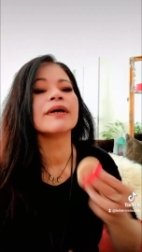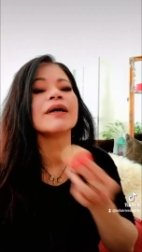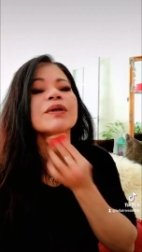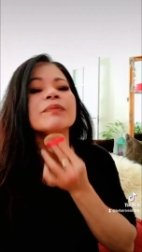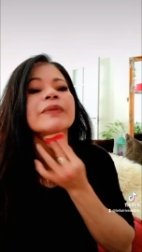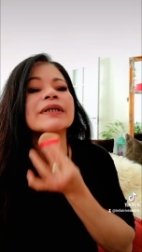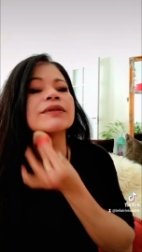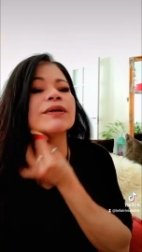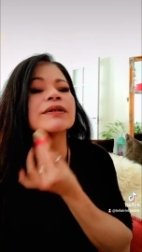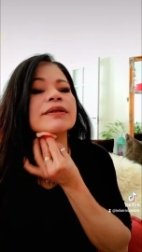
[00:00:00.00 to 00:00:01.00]
I will press
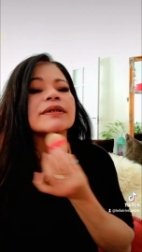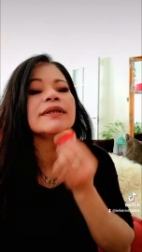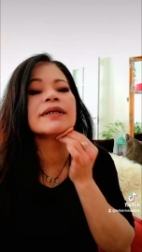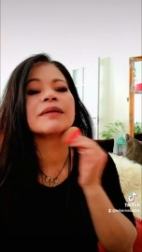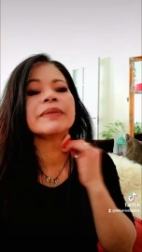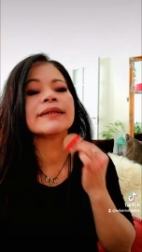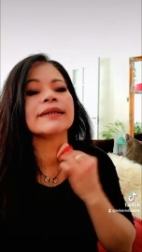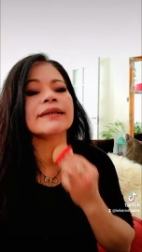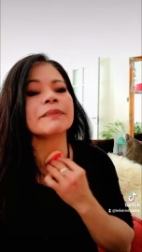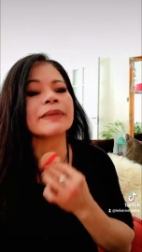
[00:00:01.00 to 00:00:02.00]
also here a bit
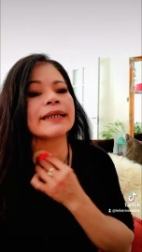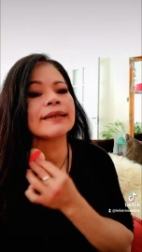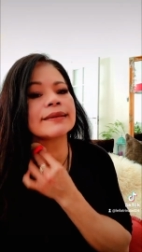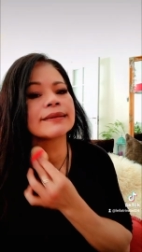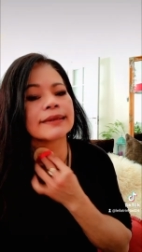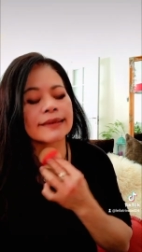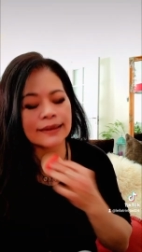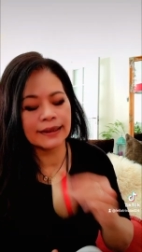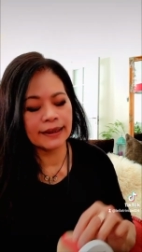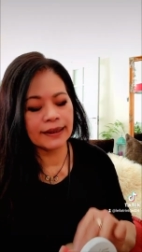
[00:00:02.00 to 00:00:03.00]
in place.
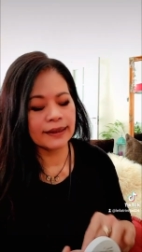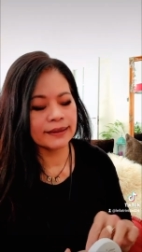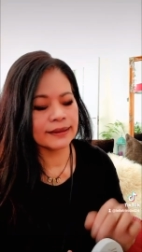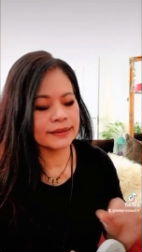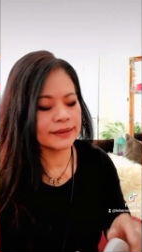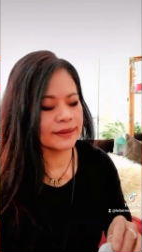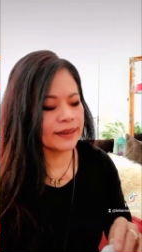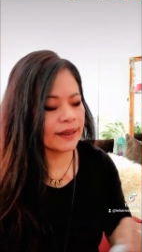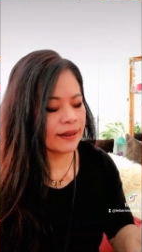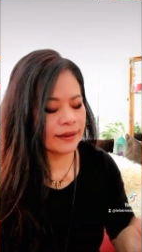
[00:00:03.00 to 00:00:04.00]
That's it,
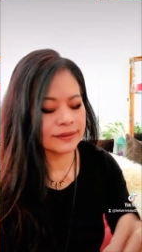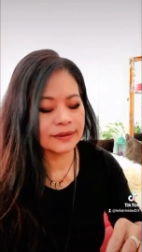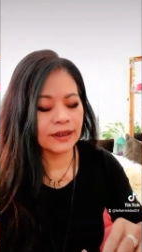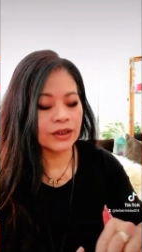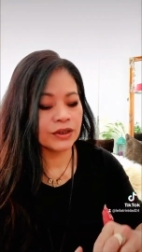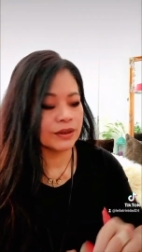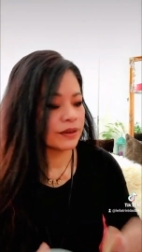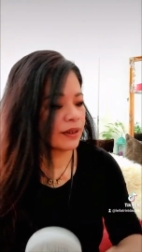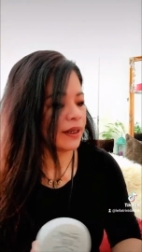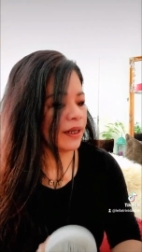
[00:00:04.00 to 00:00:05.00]
guys.
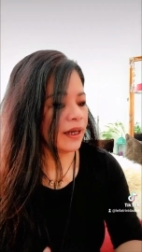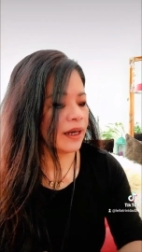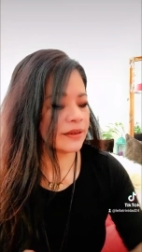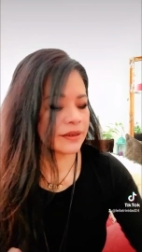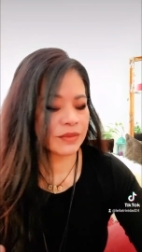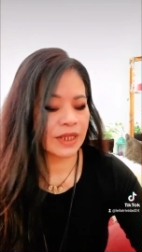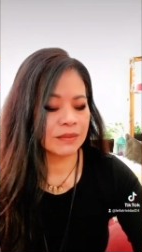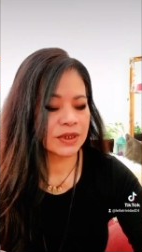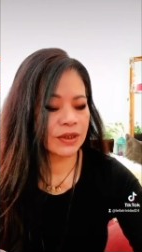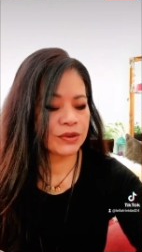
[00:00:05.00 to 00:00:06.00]

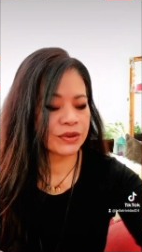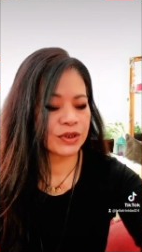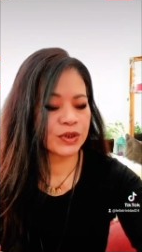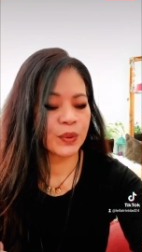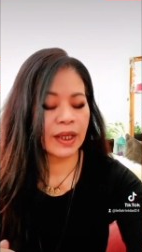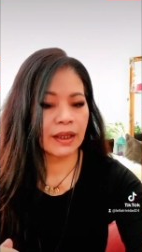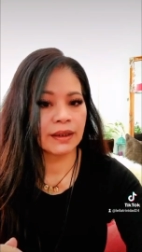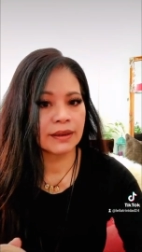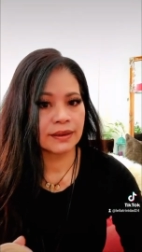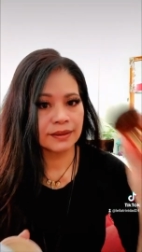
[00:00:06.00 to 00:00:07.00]
Sometimes I use as
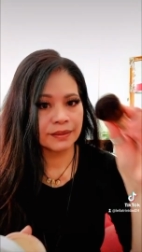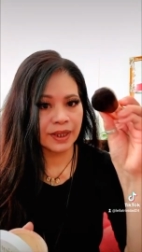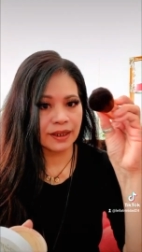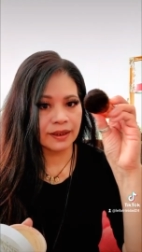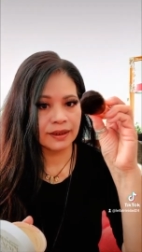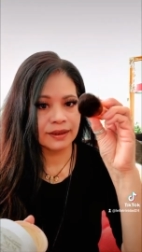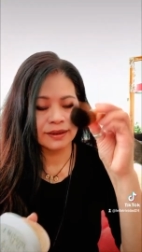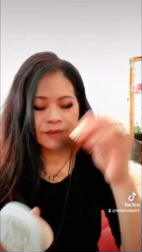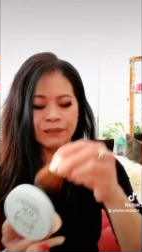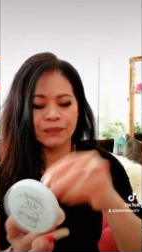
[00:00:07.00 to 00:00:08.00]
well my
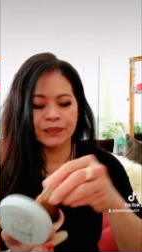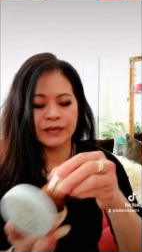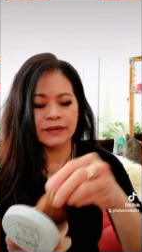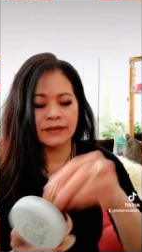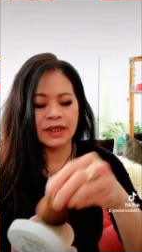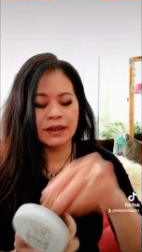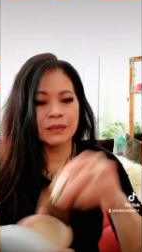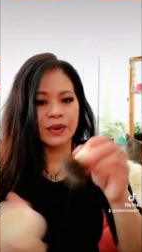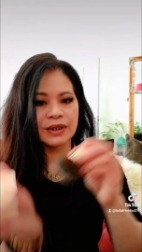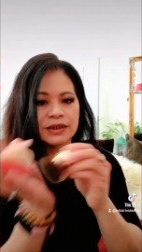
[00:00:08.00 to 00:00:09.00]

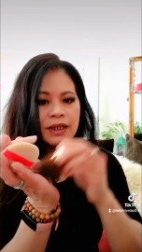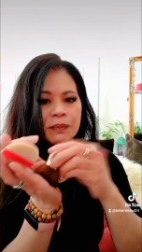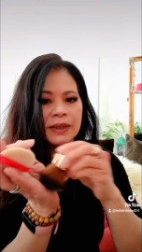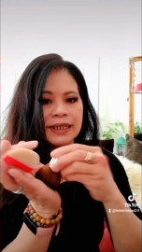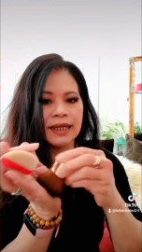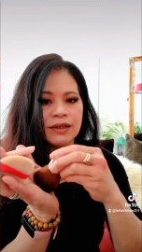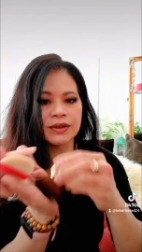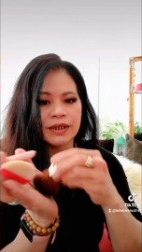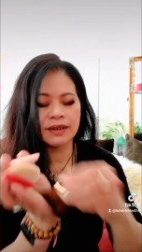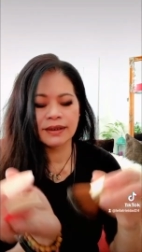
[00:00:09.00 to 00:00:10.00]
brush
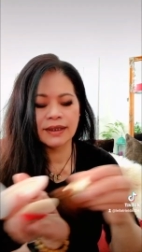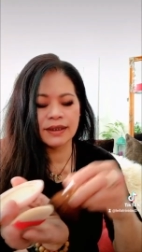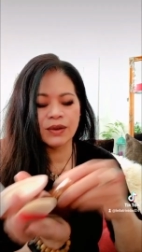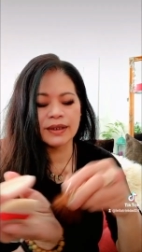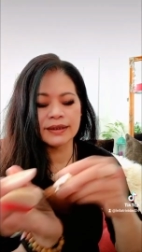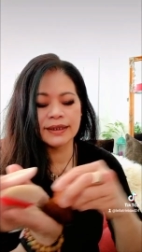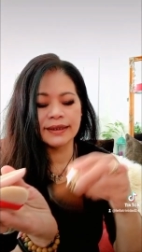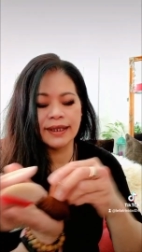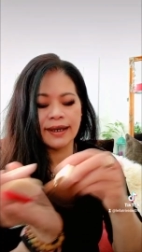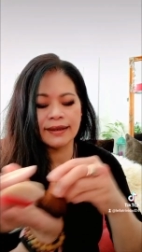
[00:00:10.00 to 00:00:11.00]
applicator, and
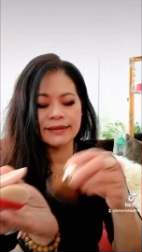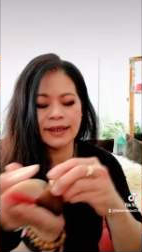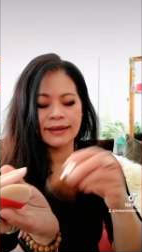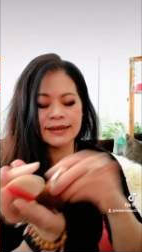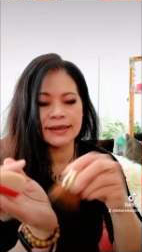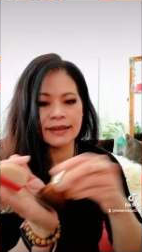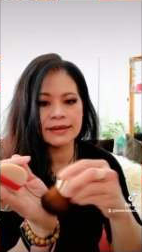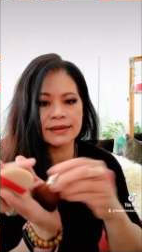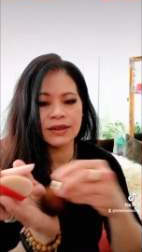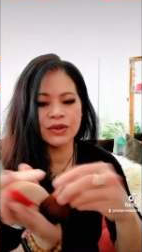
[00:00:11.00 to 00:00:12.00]
again the
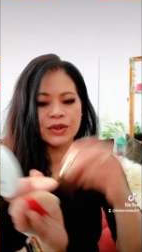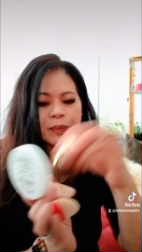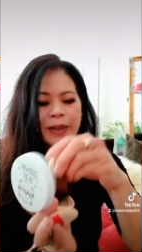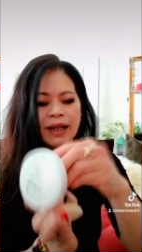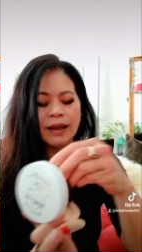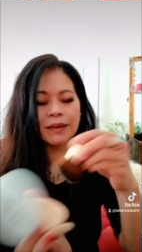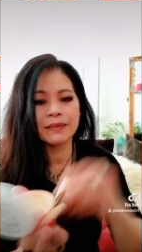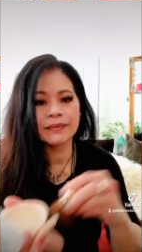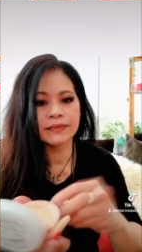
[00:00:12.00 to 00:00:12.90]
excess on your palm.